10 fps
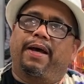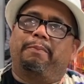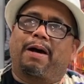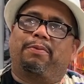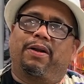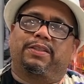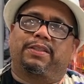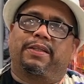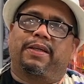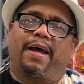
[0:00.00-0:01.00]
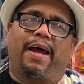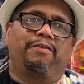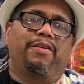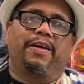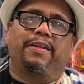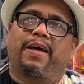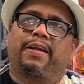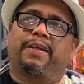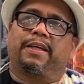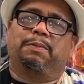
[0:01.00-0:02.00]
And my brother said that everything
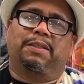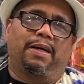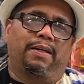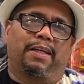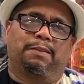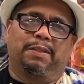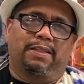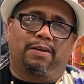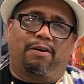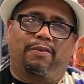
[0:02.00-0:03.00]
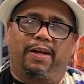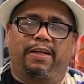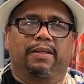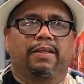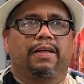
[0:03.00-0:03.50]
that has been done already.